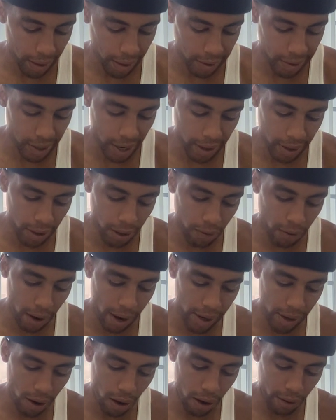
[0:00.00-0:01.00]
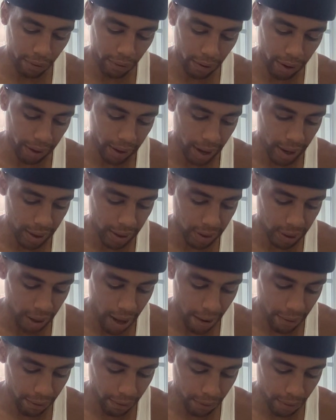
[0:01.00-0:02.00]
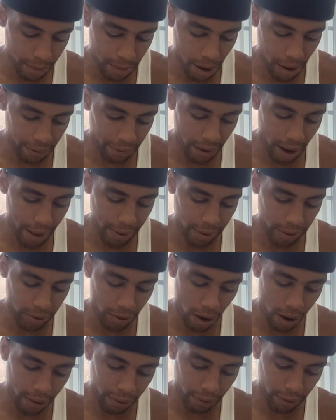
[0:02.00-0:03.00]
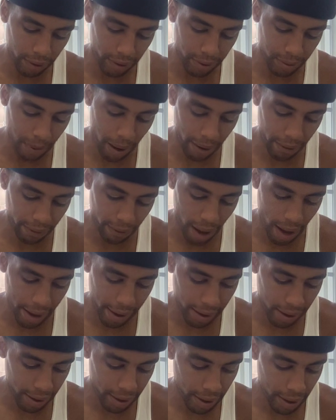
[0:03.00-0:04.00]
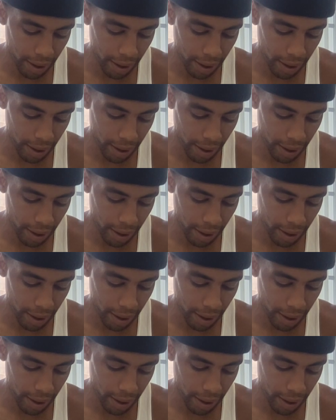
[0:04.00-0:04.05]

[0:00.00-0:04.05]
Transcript: Take the grain offering that is left from our father's offerings by fire,